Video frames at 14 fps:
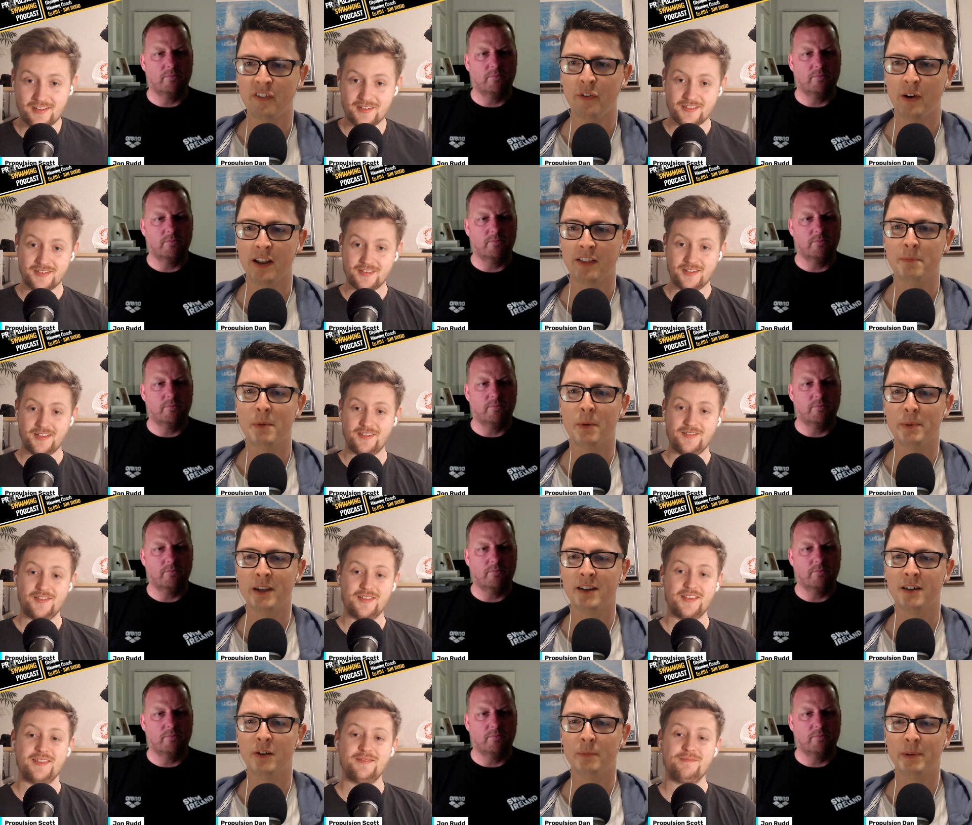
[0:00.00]
Speaker 1: I feel like there might
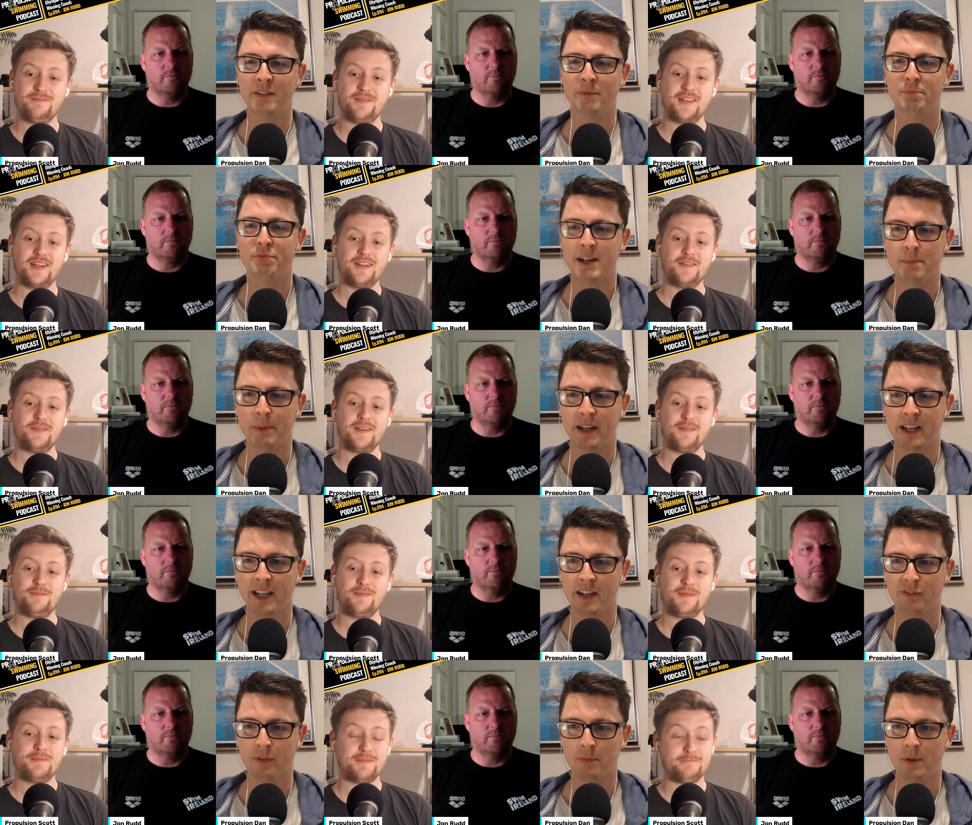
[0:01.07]
be a little bit of brain
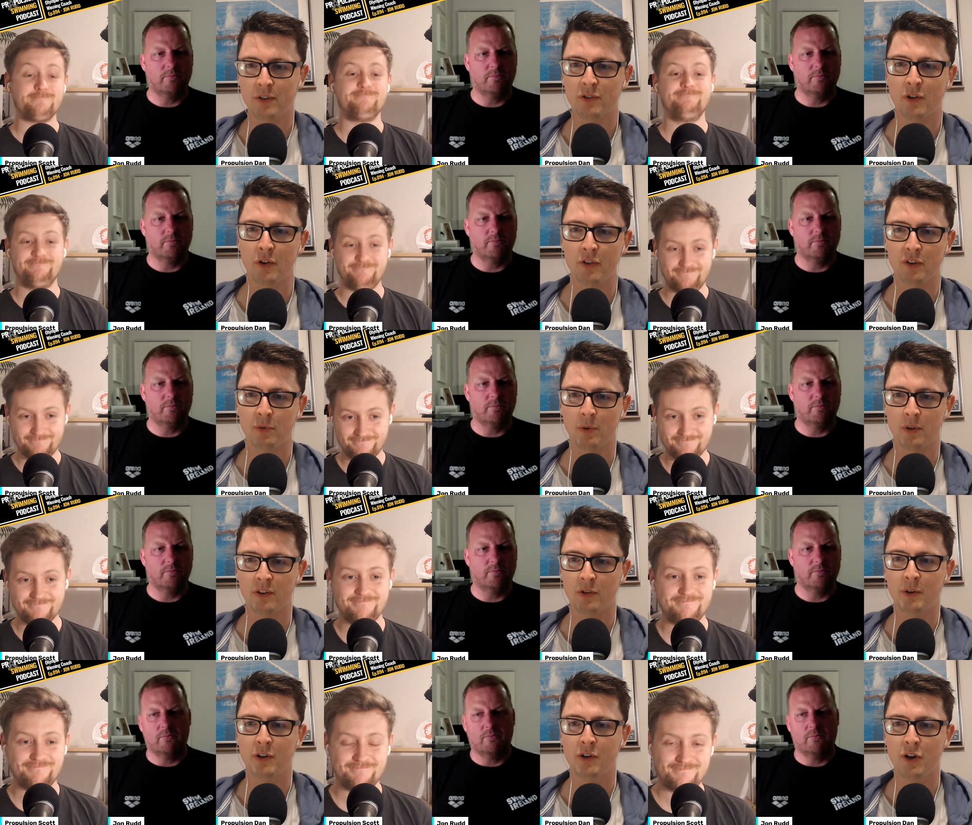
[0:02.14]
picking from us on this one,
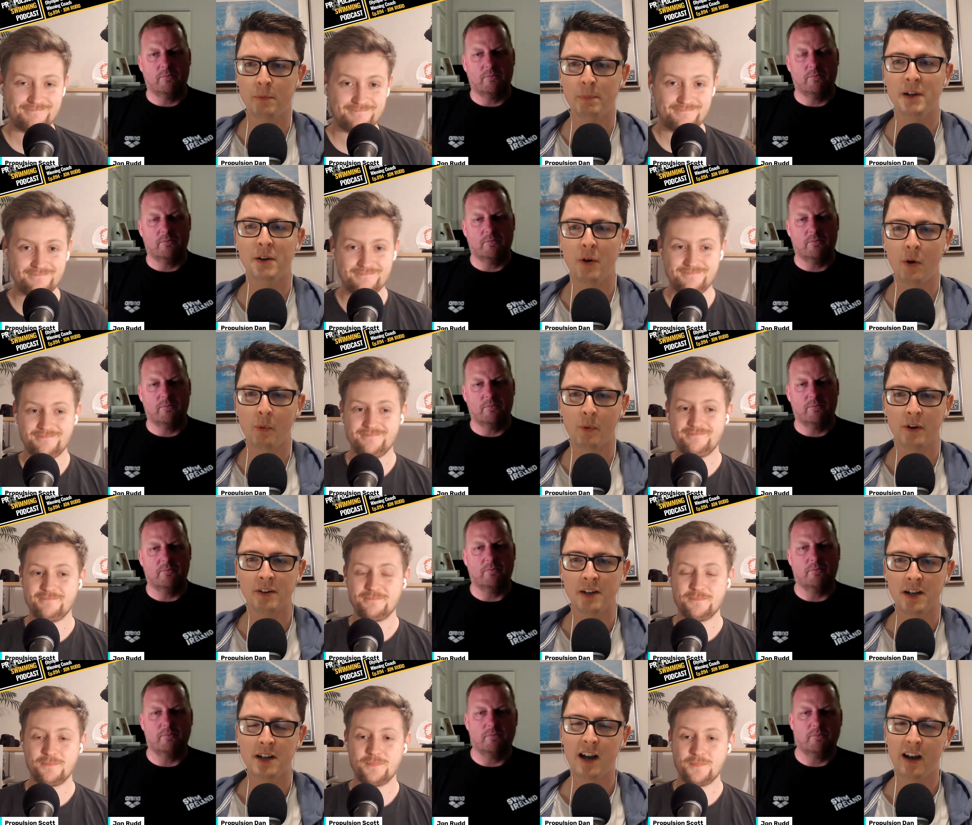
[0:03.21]
so it could be a long one.
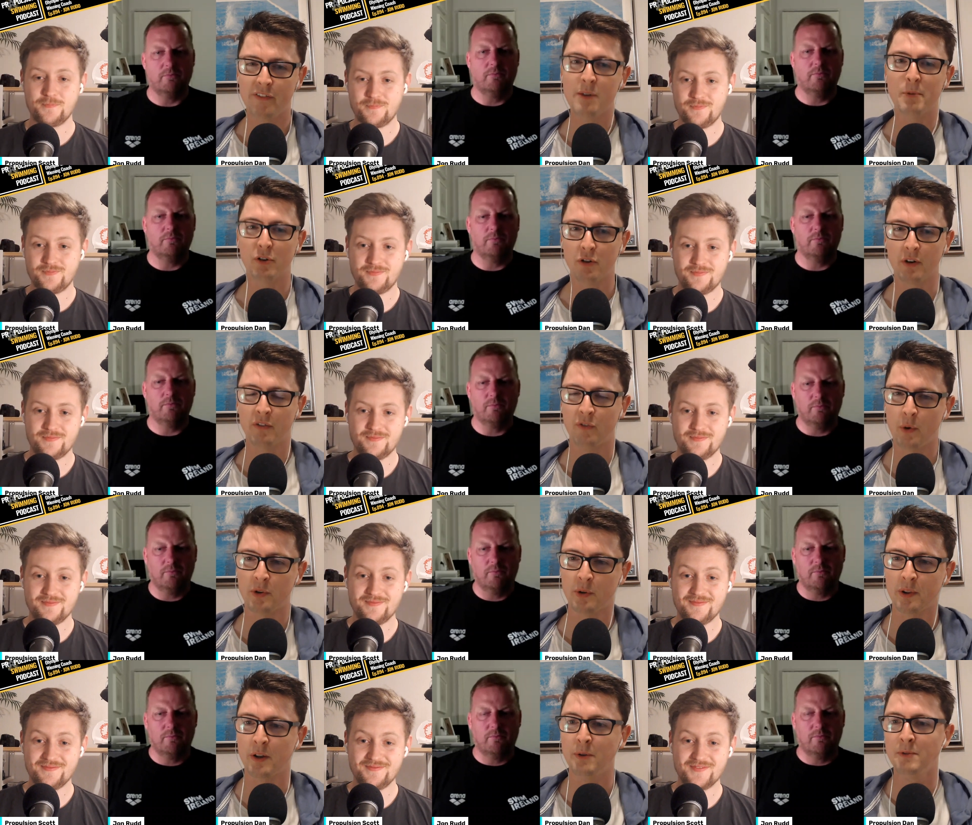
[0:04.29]
I'm very much looking forward
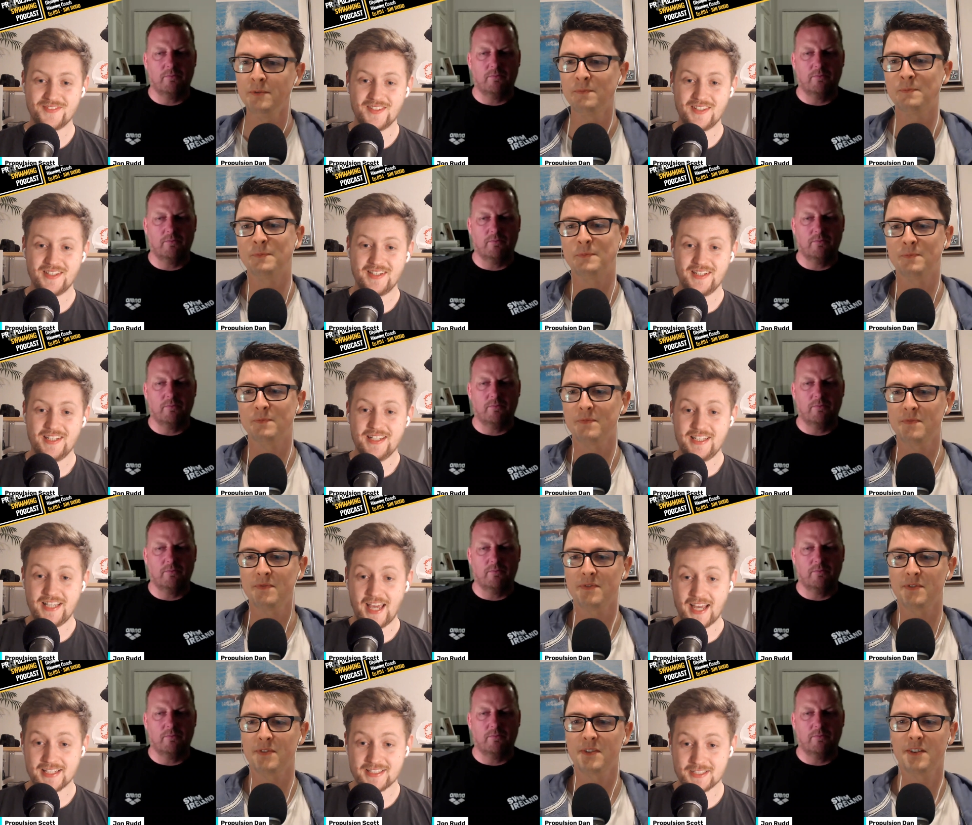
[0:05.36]
to it, though.
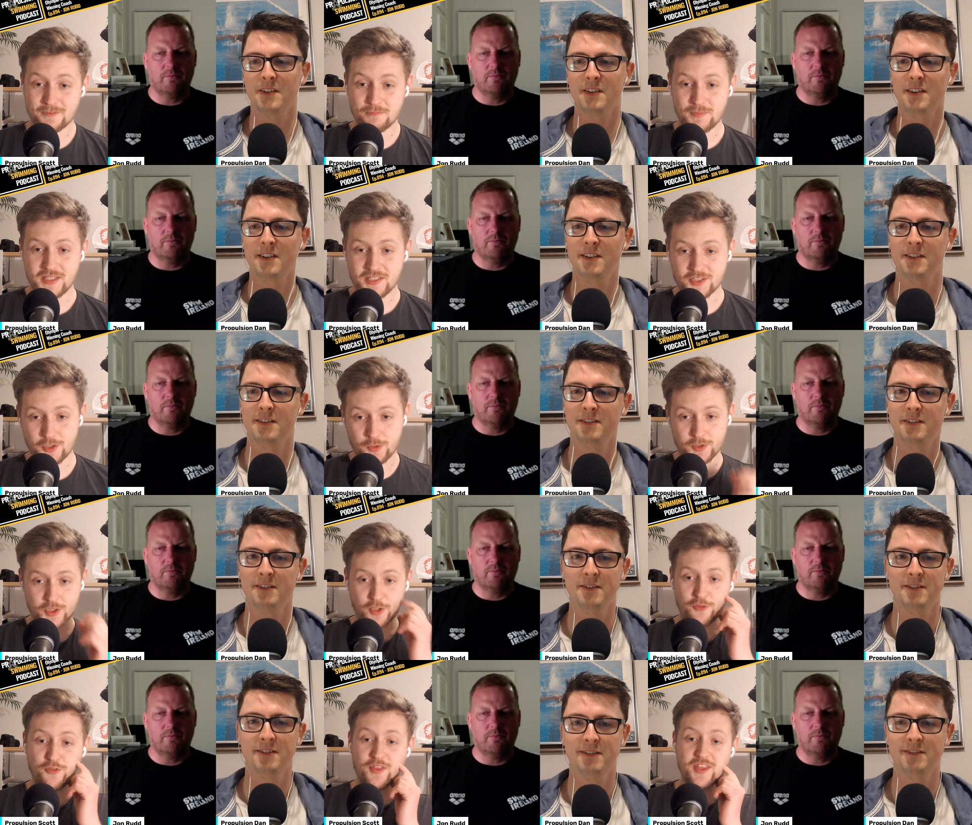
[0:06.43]
Speaker 2: Yes, me too.
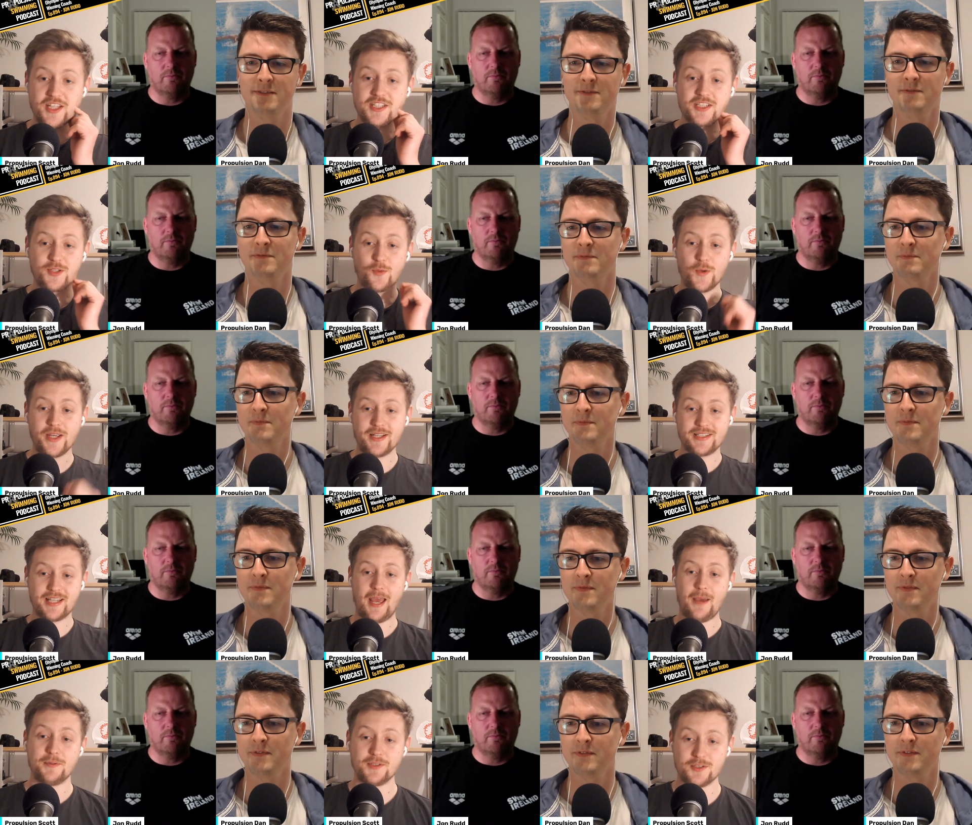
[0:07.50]
So, for this week's
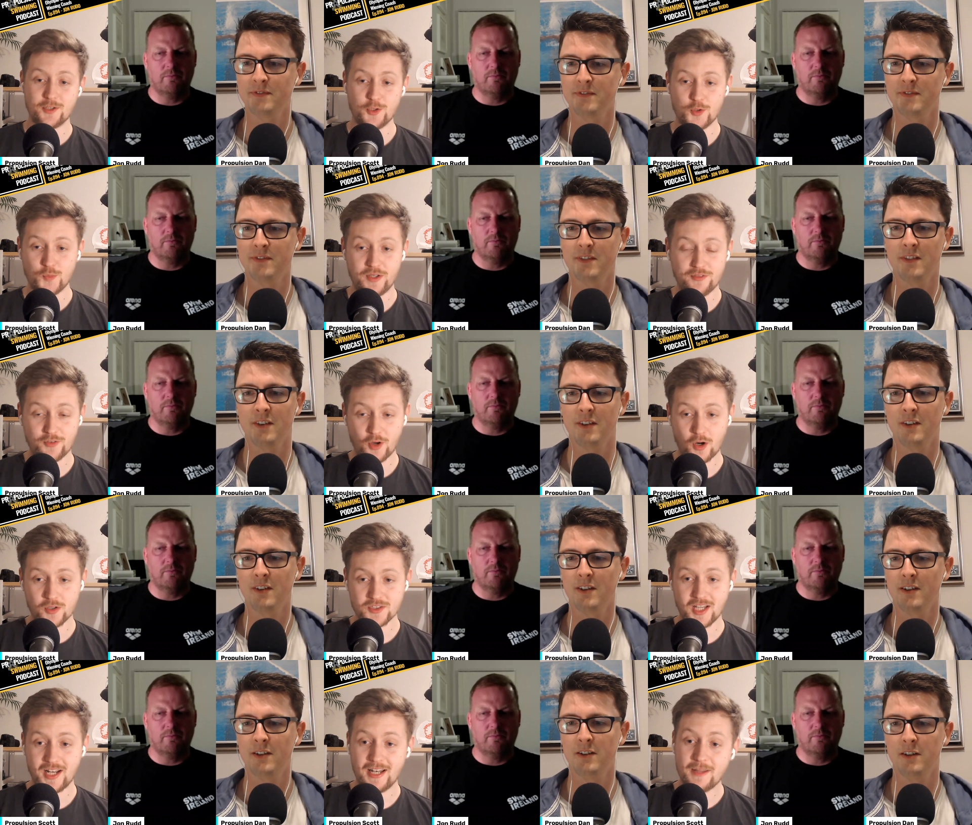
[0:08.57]
episode, we've
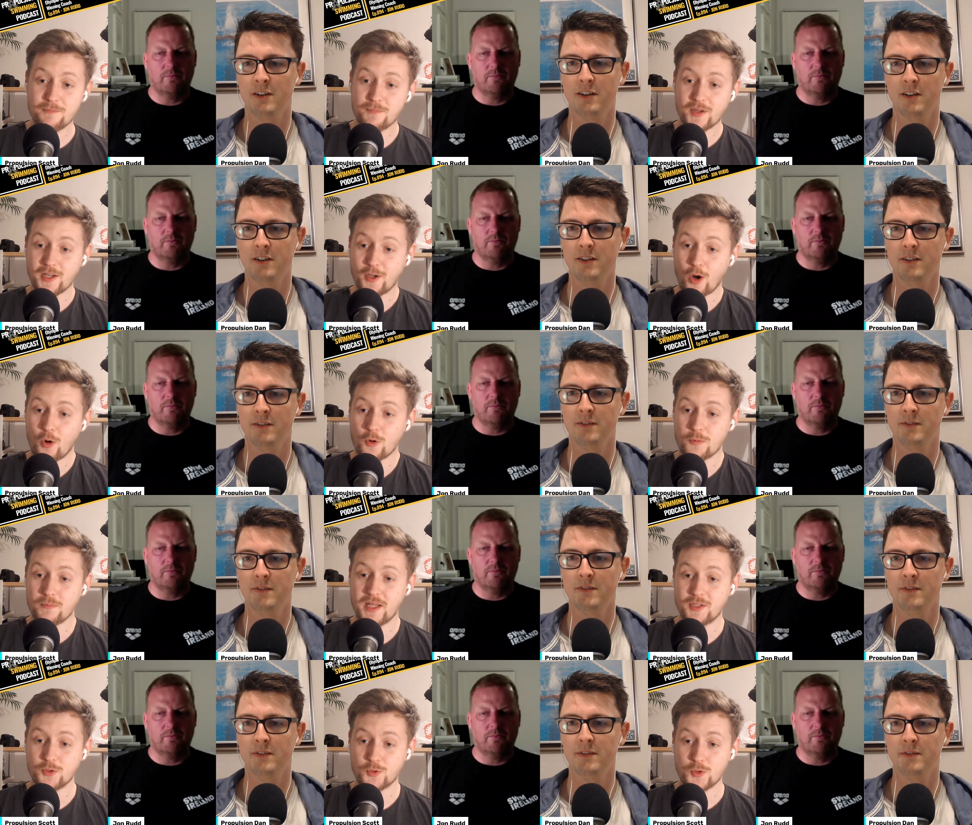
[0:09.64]
got Olympic gold
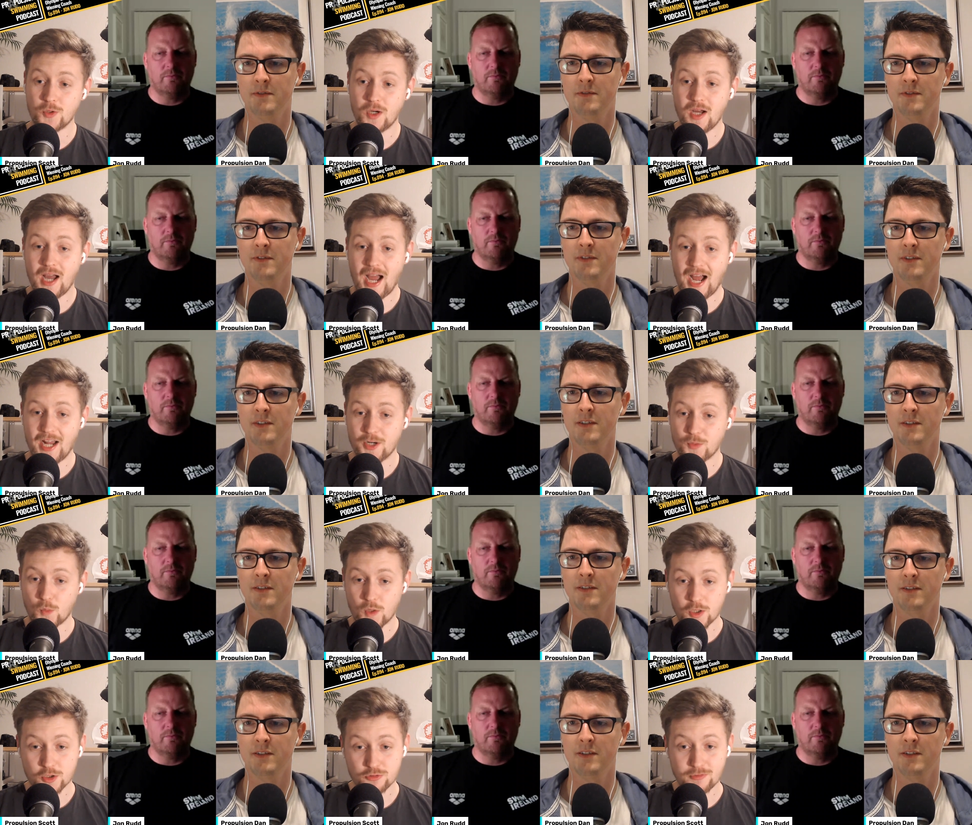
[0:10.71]
medal and world